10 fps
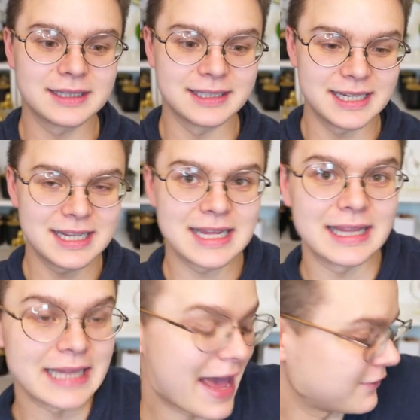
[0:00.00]
linen
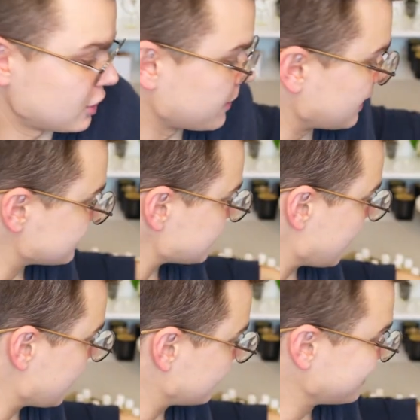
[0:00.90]
and lavender buds.
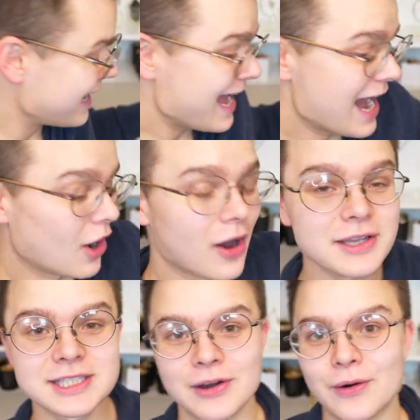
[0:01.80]
And
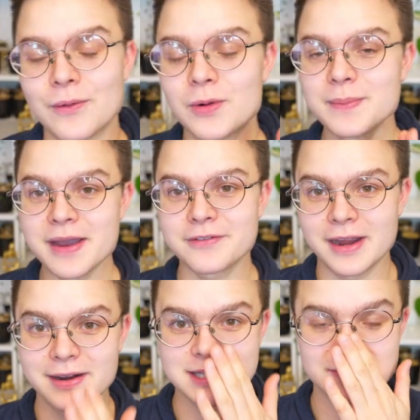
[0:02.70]
also with my
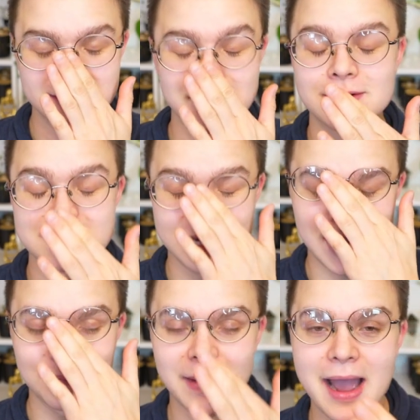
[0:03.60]
fragrance videos,
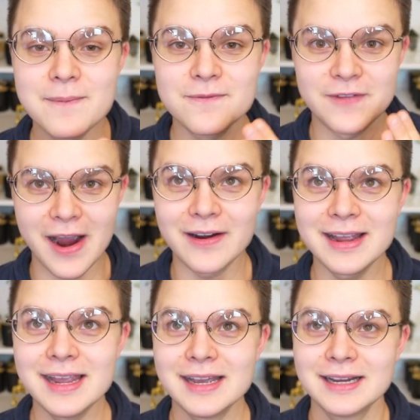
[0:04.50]
um, I'm
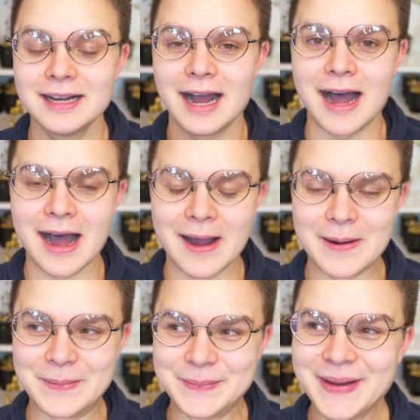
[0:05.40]
very,
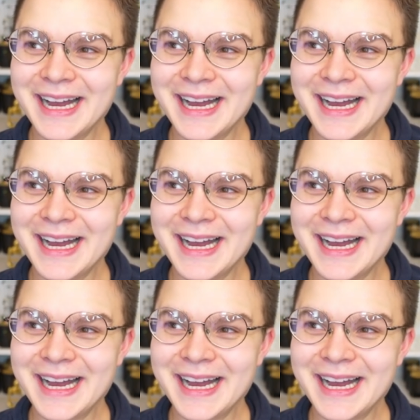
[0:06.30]
um,